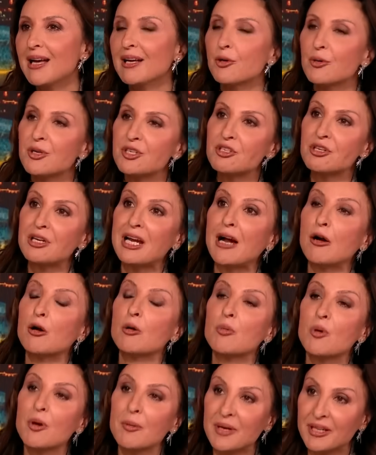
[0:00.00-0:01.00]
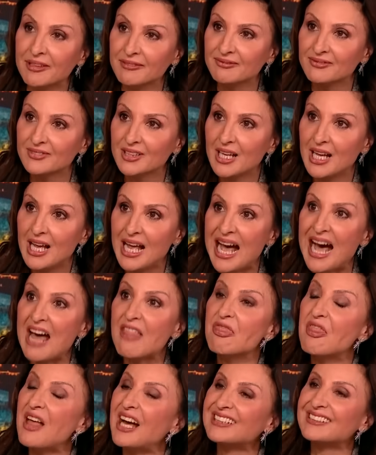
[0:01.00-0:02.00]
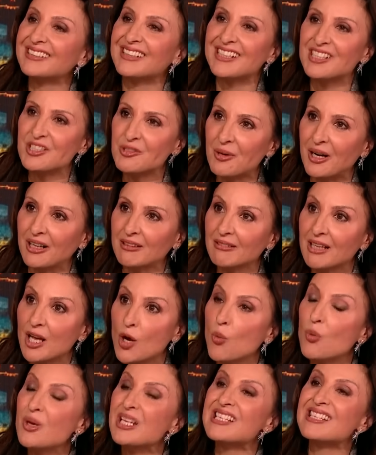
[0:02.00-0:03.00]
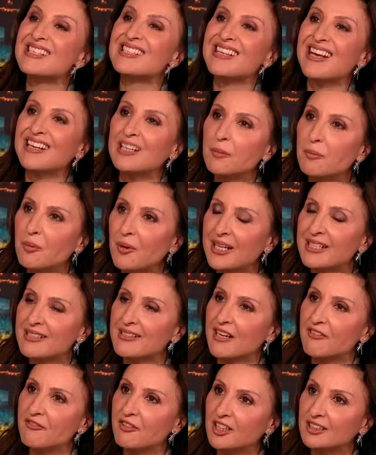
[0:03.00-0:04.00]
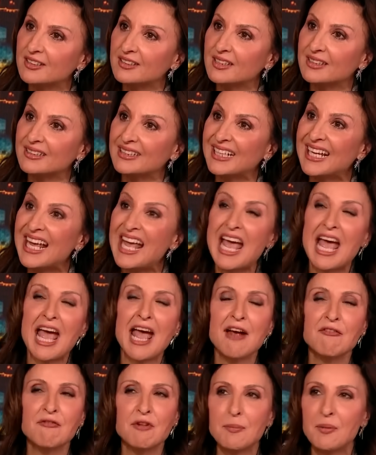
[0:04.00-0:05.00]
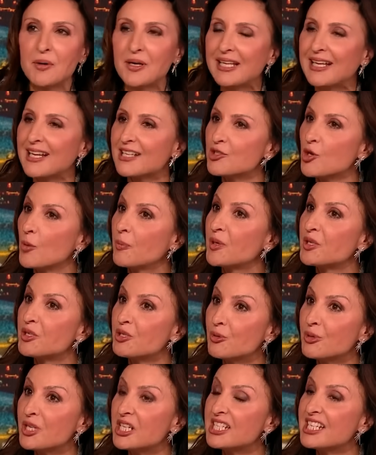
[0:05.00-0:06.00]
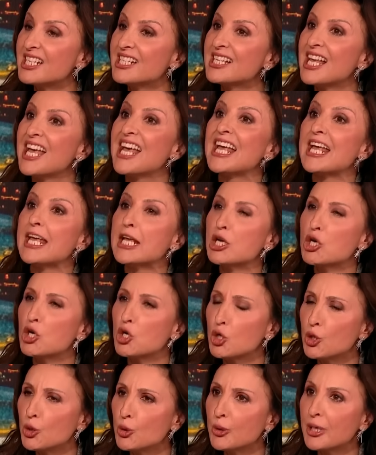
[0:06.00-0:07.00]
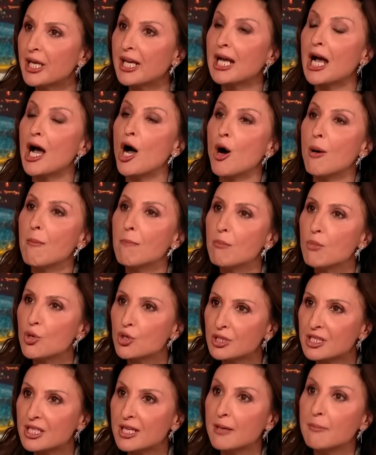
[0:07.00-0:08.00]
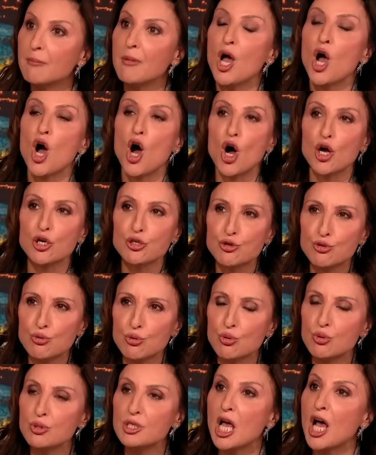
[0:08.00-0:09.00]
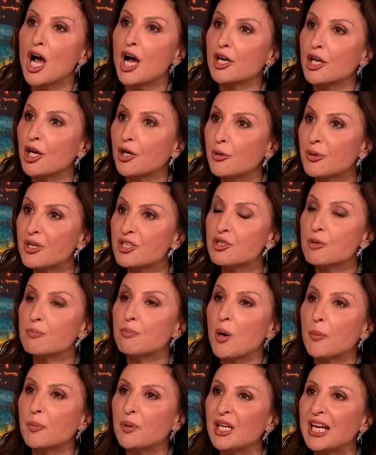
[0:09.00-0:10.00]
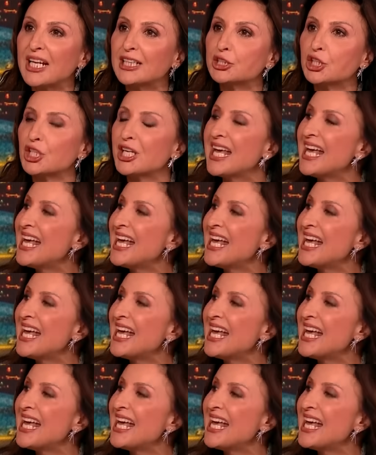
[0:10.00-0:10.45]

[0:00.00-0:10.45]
Christian Arab women. And that's Israel. We celebrate diversity. Everybody gets opportunities, including our Muslim, our Druze, and our Christian population.